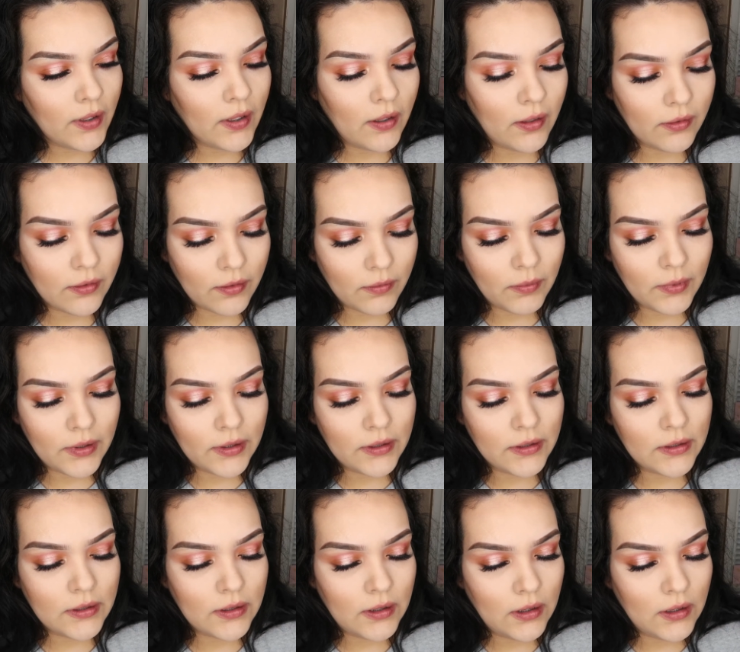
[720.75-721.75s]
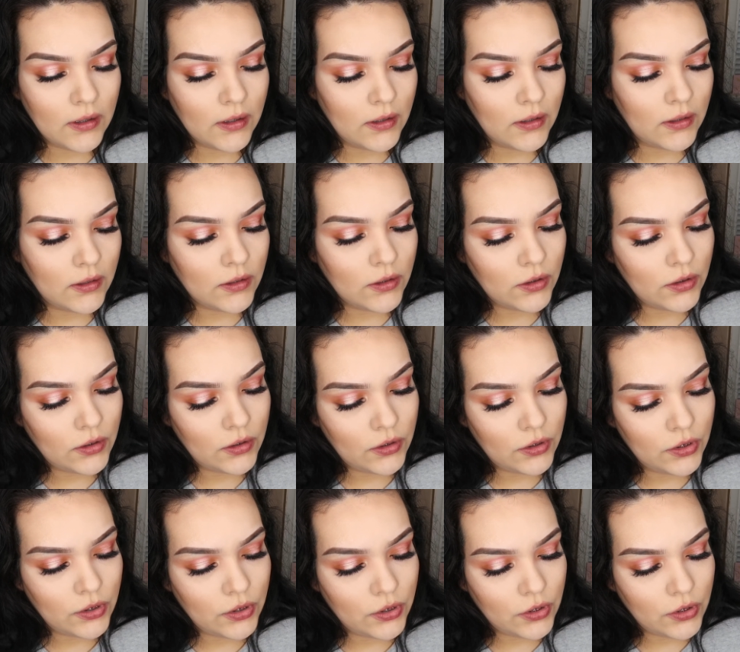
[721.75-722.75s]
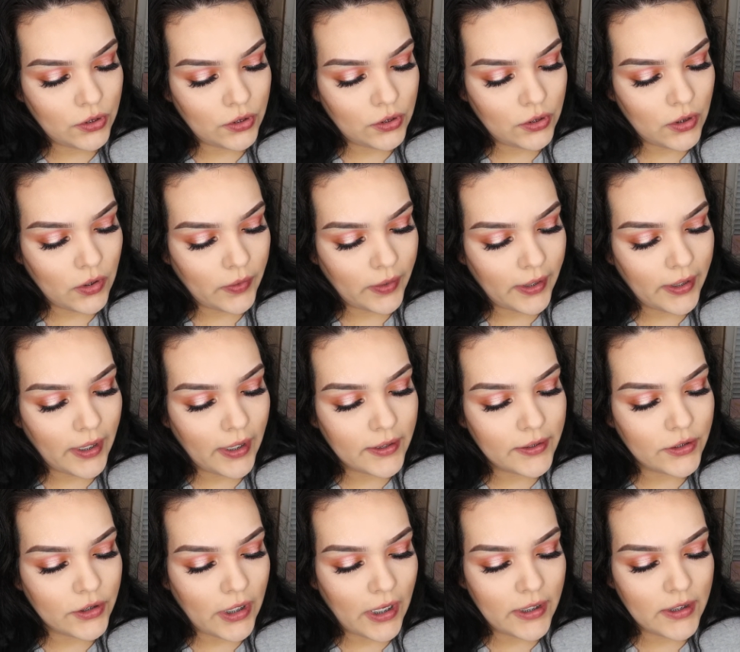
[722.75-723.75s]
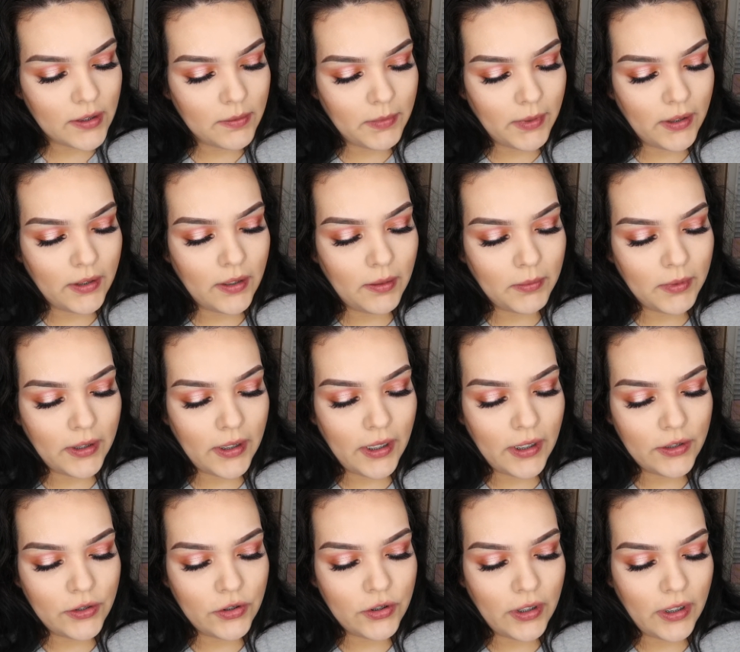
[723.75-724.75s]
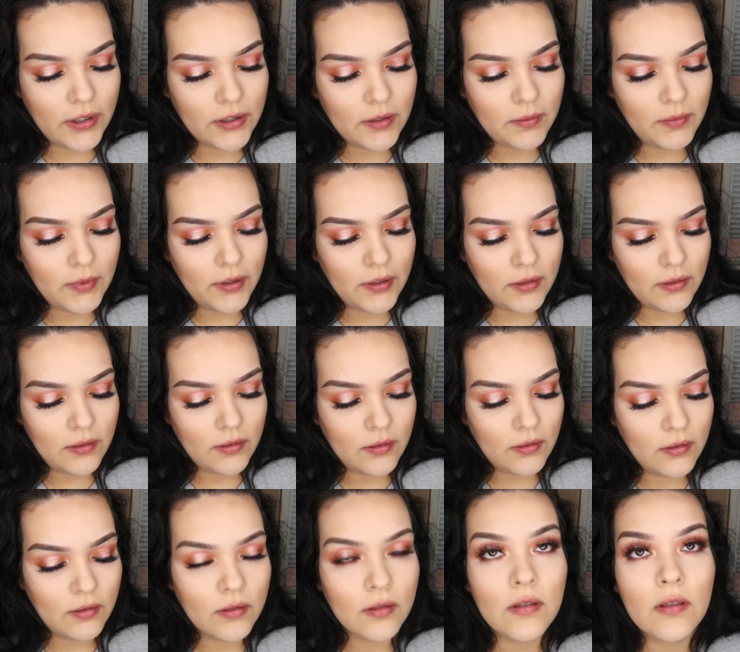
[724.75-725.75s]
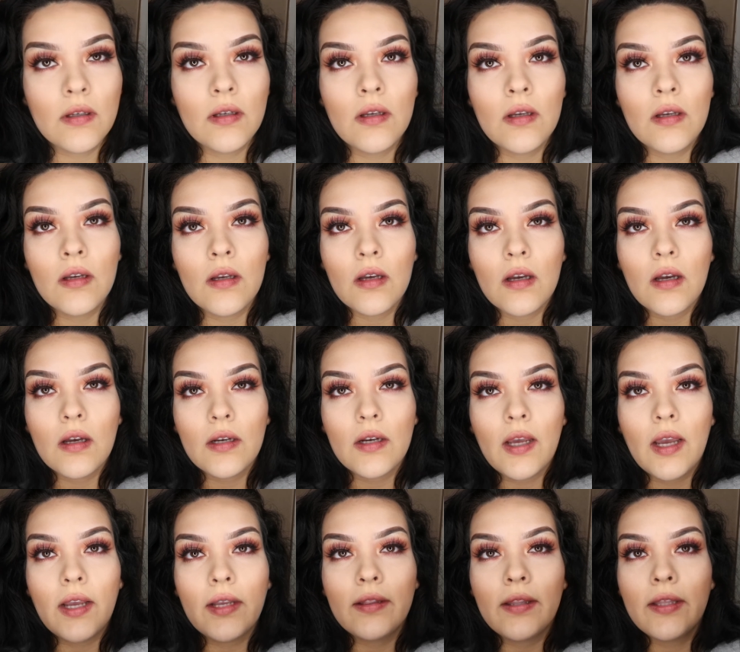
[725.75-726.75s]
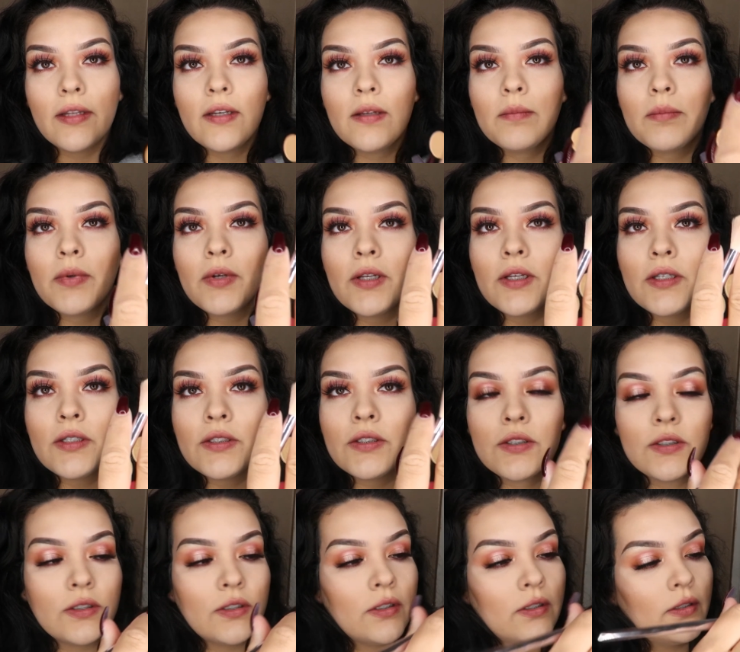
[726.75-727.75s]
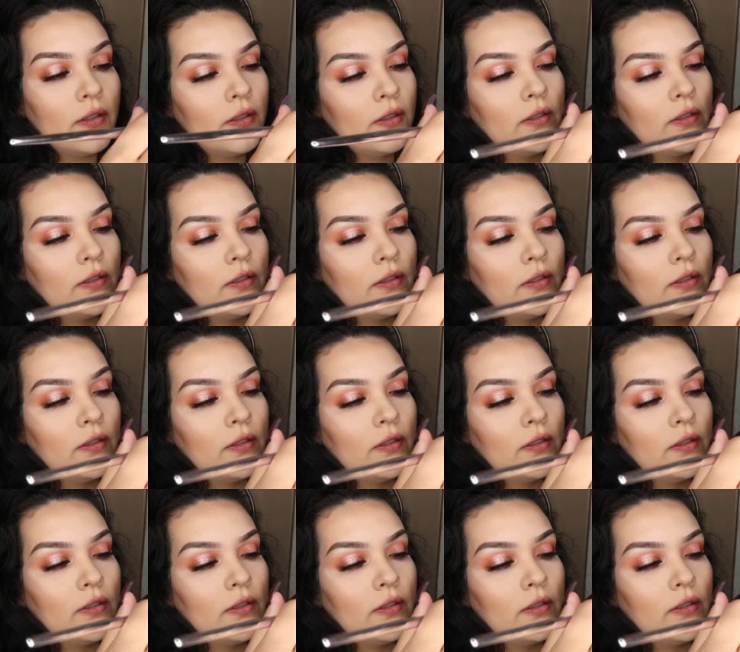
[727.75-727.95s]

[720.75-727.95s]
the color was in, okay, yeah, Jasmine. I'm gonna add Jasmine on a highlighting brush